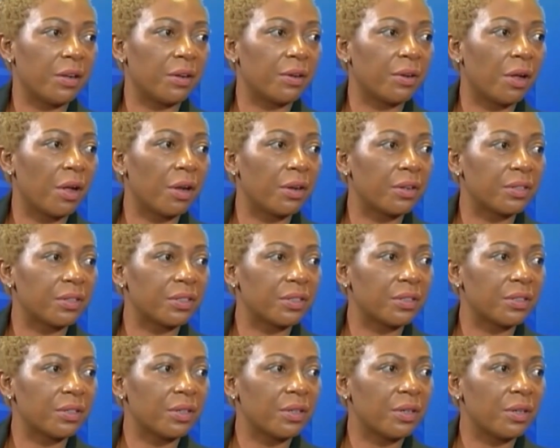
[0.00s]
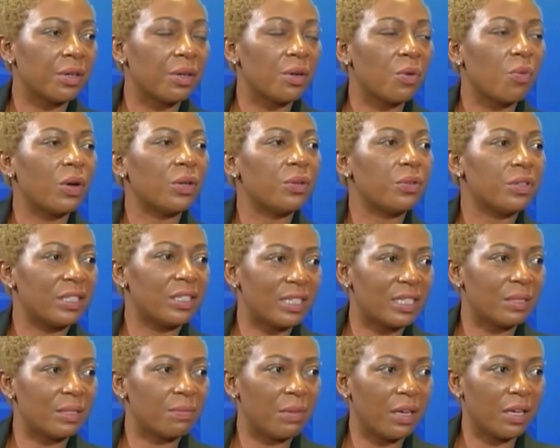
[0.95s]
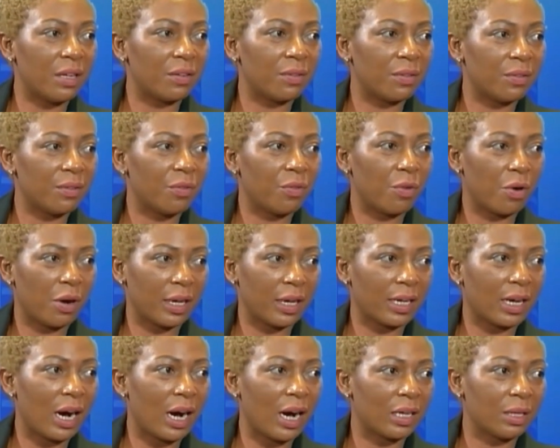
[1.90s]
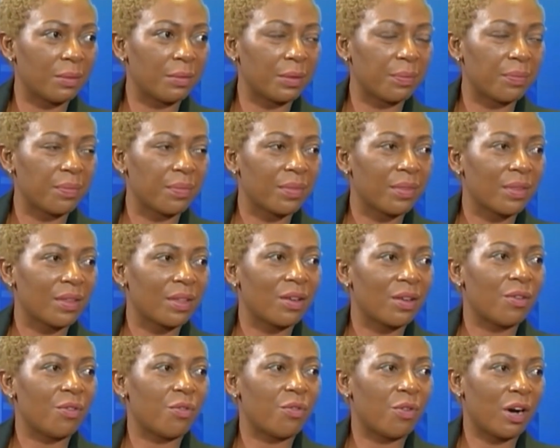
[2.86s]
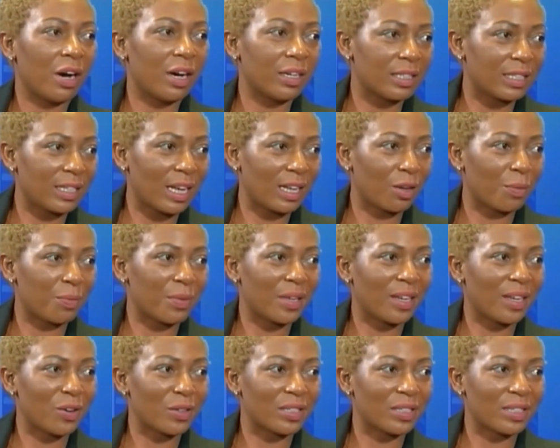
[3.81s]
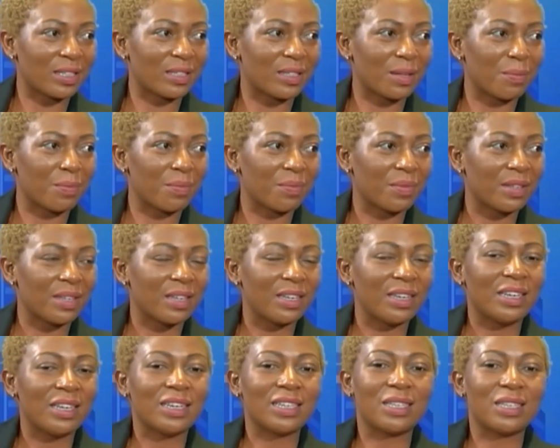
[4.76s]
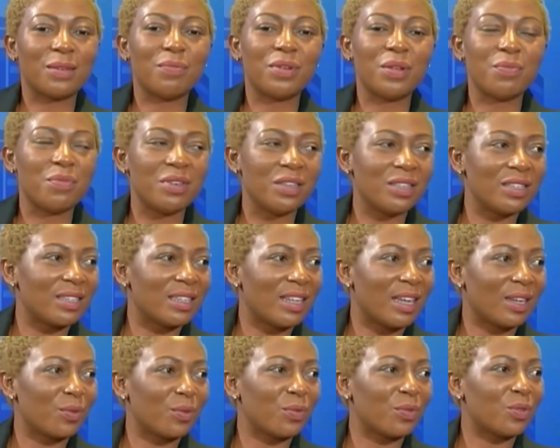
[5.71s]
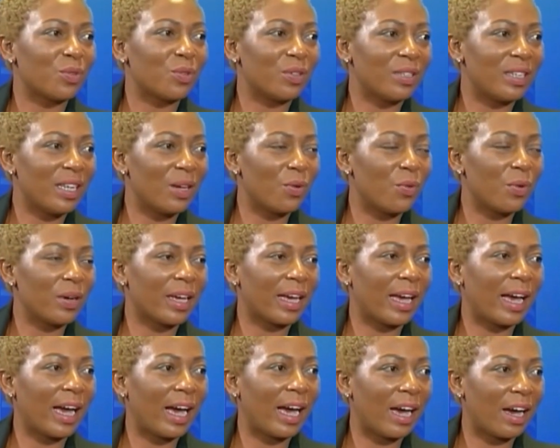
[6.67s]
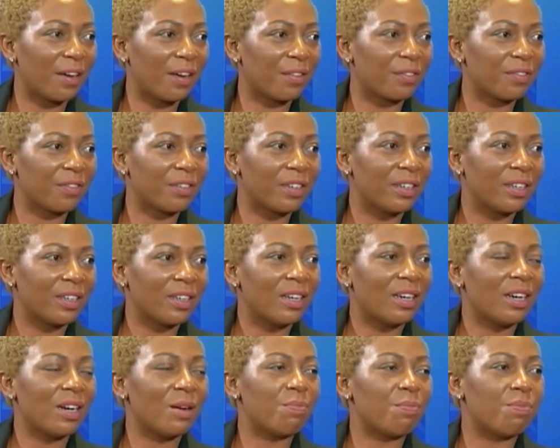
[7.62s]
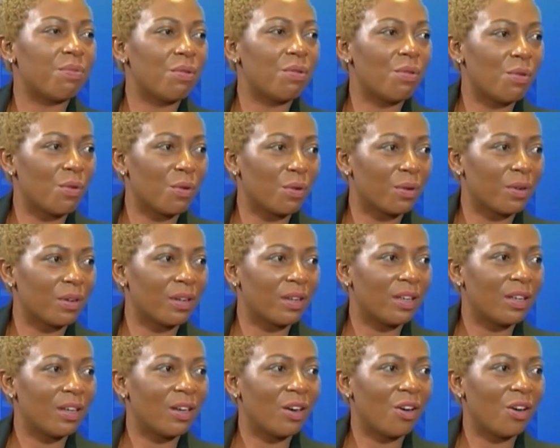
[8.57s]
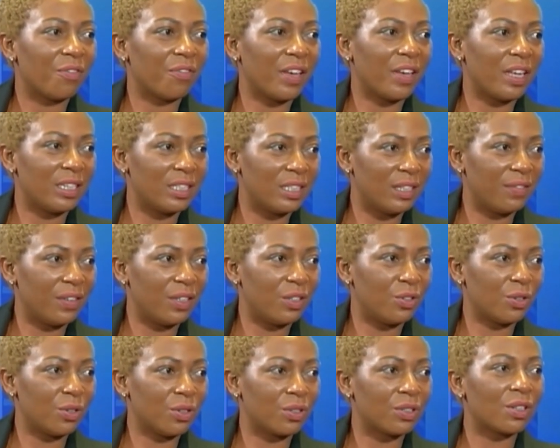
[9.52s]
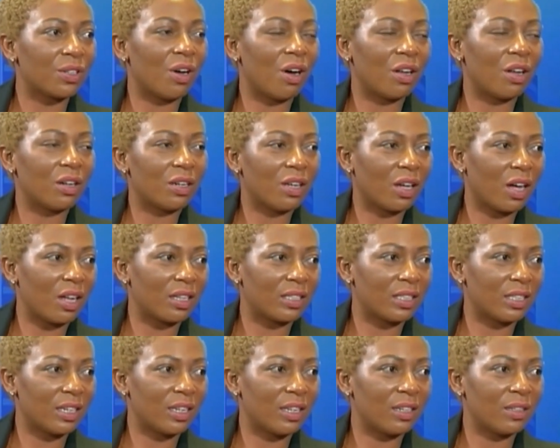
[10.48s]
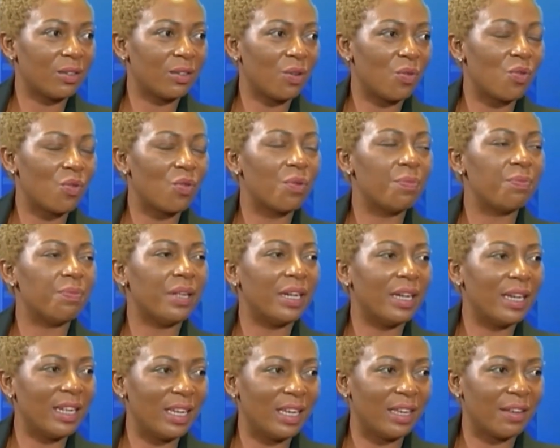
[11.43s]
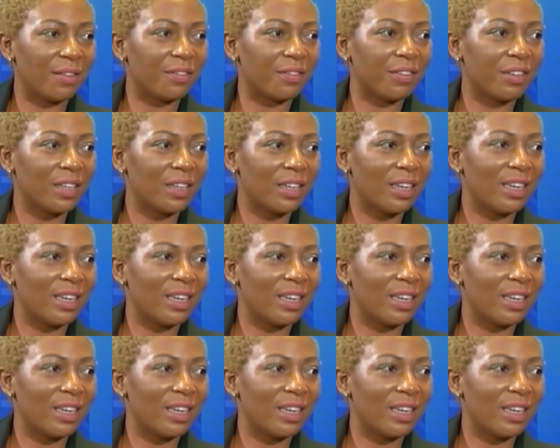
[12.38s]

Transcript: million. What does this mean for our economy, for our startup ecosystem? It simply means that today we have a pool of individuals on the continent who believe